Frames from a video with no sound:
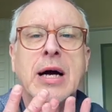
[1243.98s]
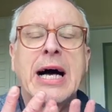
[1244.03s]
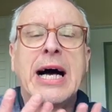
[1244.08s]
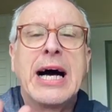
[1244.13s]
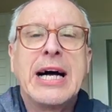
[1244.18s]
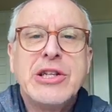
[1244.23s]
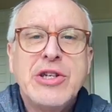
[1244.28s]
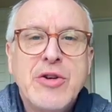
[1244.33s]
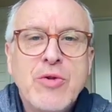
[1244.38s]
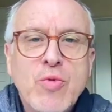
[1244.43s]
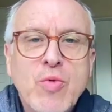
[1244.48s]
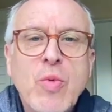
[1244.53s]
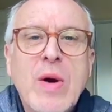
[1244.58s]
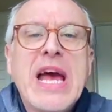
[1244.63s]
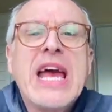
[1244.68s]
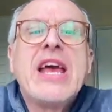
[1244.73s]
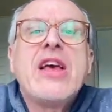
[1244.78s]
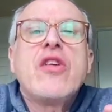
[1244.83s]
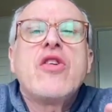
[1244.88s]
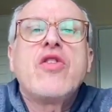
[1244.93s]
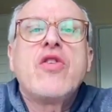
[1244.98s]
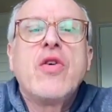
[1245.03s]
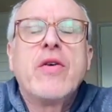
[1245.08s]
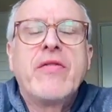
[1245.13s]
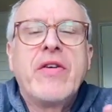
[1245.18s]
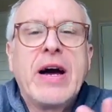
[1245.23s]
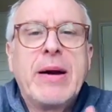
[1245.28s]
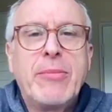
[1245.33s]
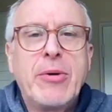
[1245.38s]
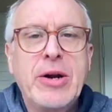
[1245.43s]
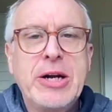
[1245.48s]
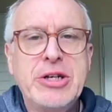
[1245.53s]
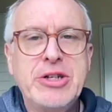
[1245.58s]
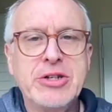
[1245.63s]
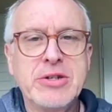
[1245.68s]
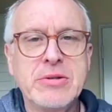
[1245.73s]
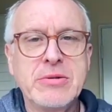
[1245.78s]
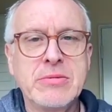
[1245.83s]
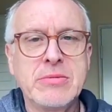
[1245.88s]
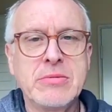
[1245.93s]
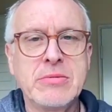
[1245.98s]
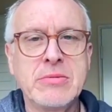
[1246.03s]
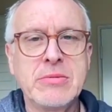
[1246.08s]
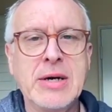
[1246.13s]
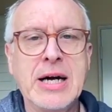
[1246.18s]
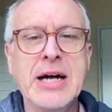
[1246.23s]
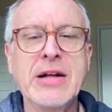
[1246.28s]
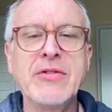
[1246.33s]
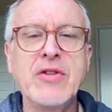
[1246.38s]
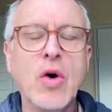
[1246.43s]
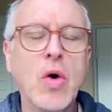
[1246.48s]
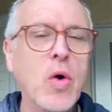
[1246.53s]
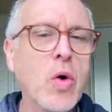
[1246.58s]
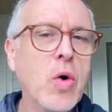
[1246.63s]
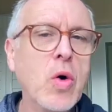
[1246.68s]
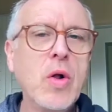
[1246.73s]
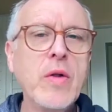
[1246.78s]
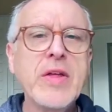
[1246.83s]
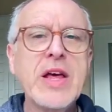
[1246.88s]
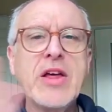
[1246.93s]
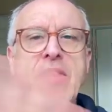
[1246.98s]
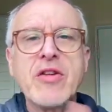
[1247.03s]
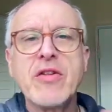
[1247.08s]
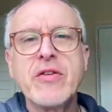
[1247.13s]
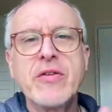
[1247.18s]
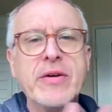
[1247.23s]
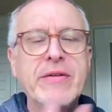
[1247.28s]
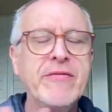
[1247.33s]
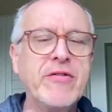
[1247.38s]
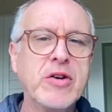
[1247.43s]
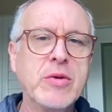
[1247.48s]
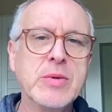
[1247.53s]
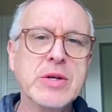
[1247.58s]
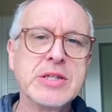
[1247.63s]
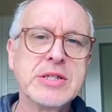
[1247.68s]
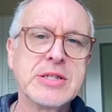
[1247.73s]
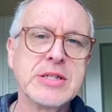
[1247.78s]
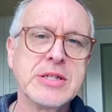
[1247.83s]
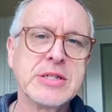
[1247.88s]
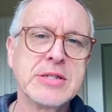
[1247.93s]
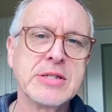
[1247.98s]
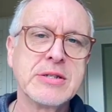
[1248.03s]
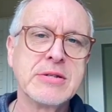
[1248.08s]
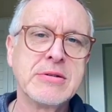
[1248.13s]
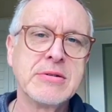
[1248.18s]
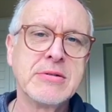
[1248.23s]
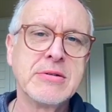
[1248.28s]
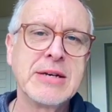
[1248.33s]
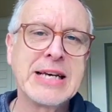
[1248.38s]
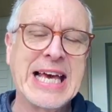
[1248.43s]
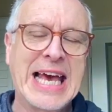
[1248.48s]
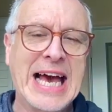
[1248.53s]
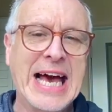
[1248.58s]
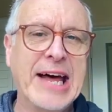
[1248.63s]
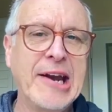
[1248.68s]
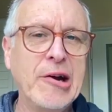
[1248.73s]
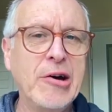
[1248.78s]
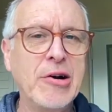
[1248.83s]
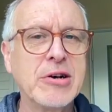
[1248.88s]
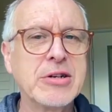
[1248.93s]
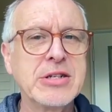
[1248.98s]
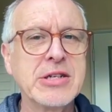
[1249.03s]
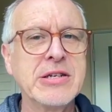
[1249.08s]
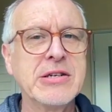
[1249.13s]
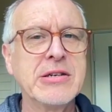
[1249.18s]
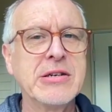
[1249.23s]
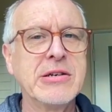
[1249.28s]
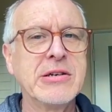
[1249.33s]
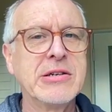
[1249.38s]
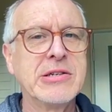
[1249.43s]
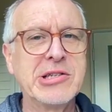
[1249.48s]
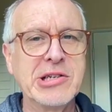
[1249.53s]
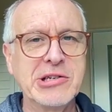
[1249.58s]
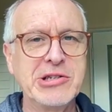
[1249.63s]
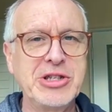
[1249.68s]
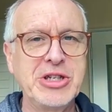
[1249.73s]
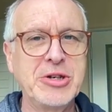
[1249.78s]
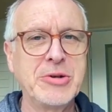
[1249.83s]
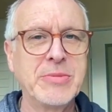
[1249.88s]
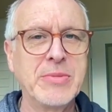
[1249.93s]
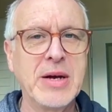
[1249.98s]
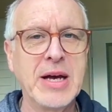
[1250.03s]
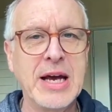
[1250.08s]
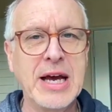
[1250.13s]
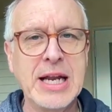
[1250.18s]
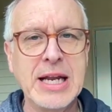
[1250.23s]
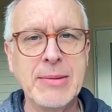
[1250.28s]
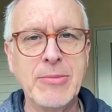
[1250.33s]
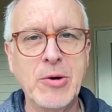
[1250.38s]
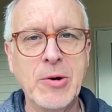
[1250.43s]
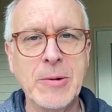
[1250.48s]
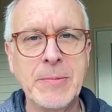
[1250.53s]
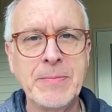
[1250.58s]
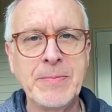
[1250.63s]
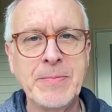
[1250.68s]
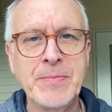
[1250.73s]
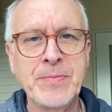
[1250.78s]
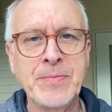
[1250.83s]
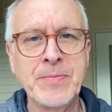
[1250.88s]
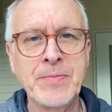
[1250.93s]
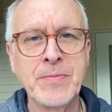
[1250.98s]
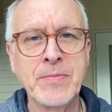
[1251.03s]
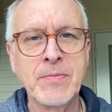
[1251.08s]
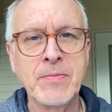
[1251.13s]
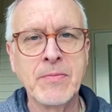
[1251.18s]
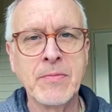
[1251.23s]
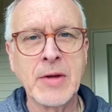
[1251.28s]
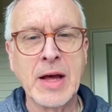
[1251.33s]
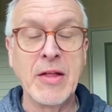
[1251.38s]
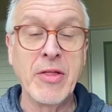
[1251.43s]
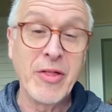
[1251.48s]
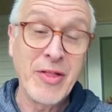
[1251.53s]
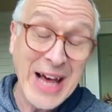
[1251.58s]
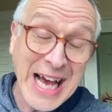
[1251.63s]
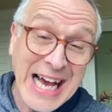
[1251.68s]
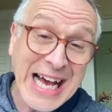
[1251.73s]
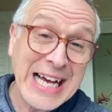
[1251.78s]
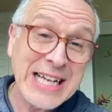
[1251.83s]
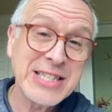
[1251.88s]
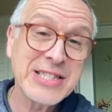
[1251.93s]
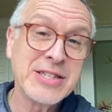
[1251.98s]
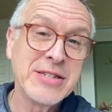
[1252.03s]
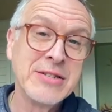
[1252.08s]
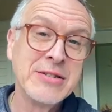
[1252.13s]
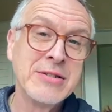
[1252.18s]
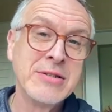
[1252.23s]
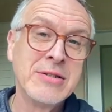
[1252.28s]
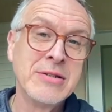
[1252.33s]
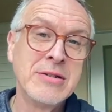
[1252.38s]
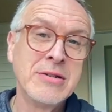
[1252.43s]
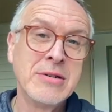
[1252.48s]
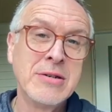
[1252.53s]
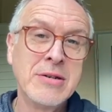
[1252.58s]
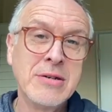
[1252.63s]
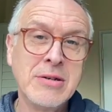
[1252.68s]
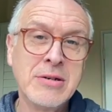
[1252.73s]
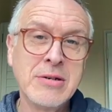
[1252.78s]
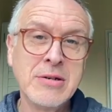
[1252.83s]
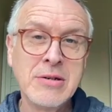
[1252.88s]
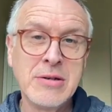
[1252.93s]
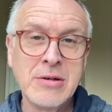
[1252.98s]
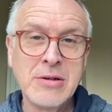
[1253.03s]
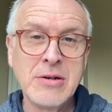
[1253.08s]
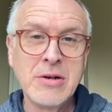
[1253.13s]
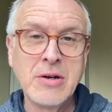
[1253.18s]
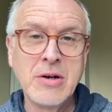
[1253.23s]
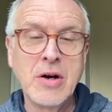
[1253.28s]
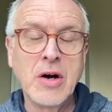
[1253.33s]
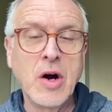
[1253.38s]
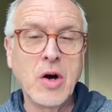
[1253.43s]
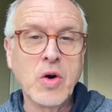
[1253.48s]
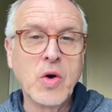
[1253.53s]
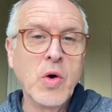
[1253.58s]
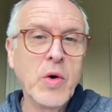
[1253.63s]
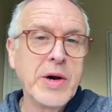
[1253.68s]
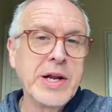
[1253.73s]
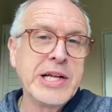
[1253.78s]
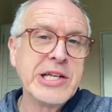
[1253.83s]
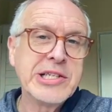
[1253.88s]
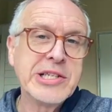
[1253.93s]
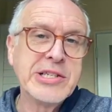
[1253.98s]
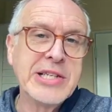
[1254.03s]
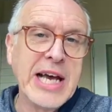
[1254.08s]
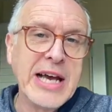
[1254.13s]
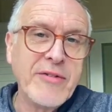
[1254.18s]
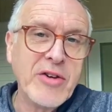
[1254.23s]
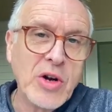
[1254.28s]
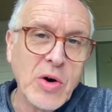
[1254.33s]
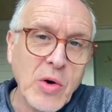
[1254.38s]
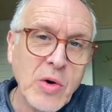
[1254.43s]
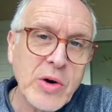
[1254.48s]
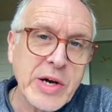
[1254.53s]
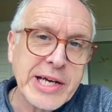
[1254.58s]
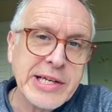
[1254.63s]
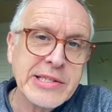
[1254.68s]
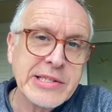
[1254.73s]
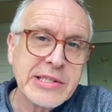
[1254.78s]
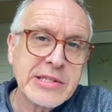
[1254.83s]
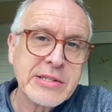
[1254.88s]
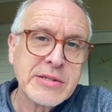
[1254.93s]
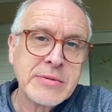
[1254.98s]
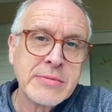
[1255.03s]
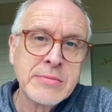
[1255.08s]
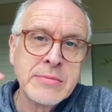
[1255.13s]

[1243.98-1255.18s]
and you raise your vibration, and all these other influences cannot touch you anymore. And that, according to David Hawkins,